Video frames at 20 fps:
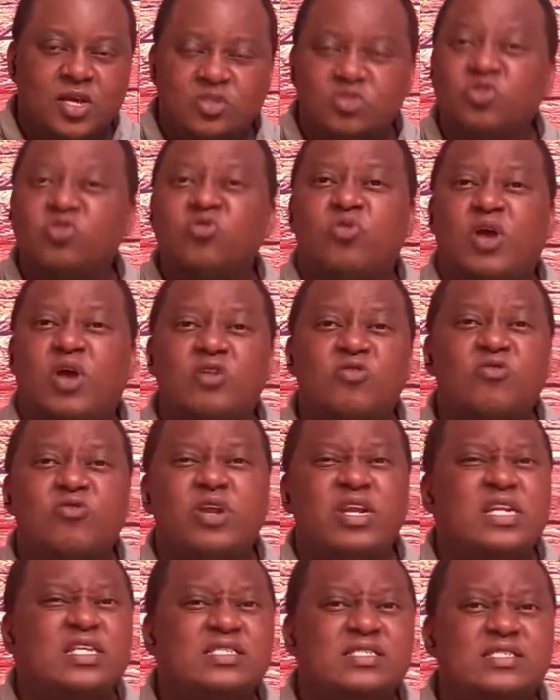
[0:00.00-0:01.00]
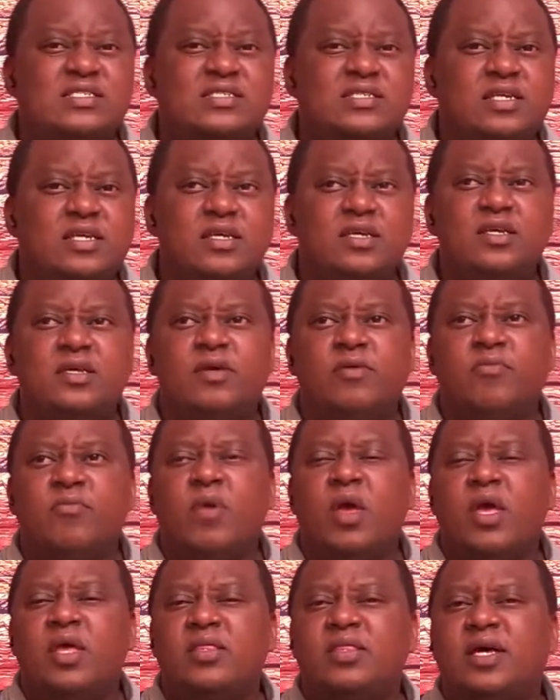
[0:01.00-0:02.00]
So you can already see
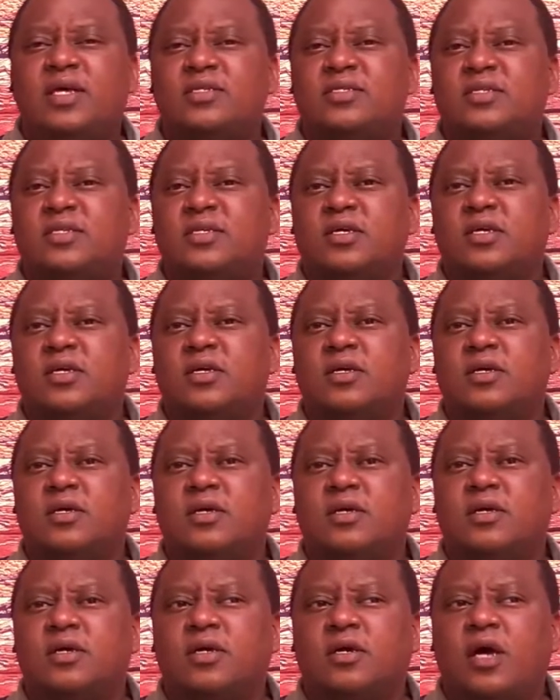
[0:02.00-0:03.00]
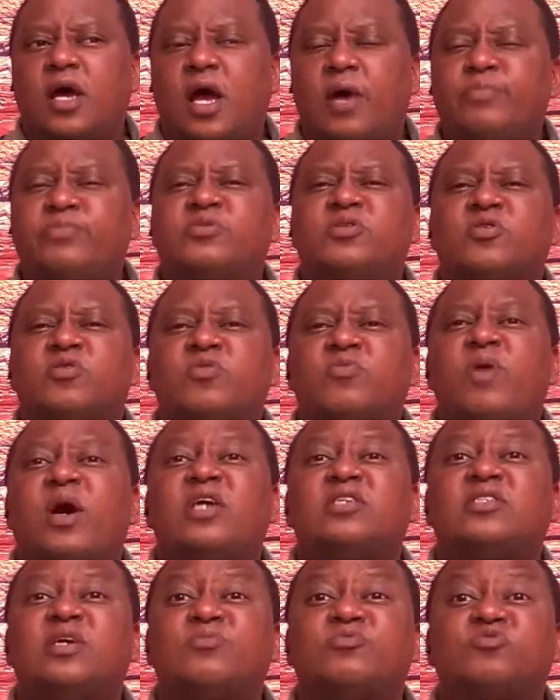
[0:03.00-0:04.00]
that Absalom
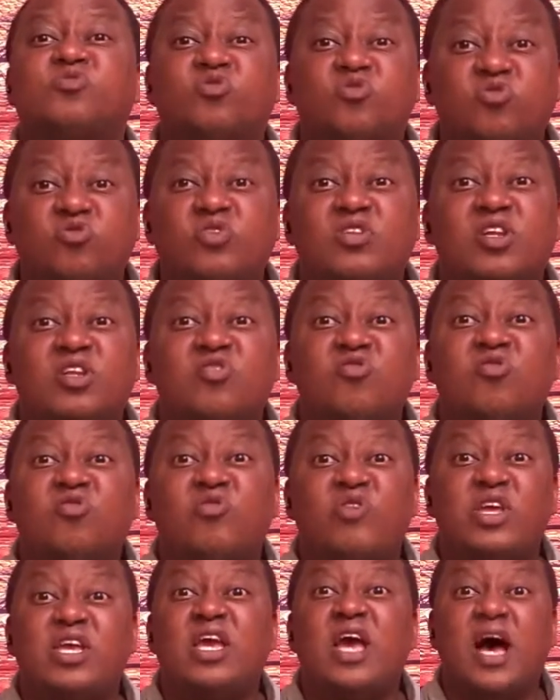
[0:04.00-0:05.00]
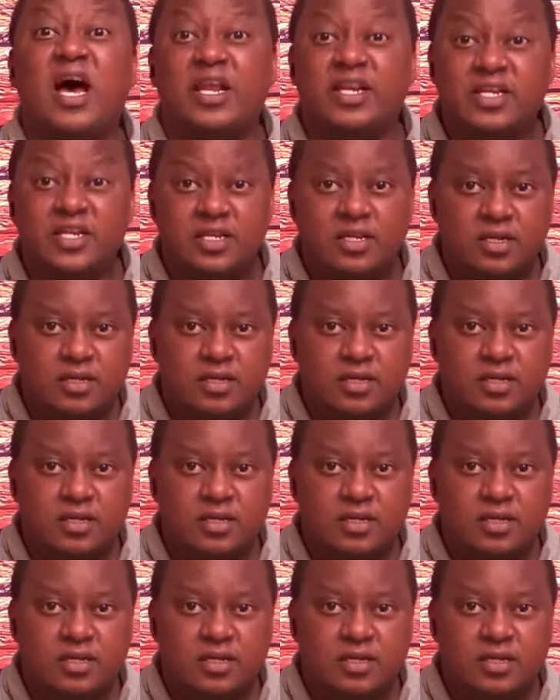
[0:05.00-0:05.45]
has absolutely no regard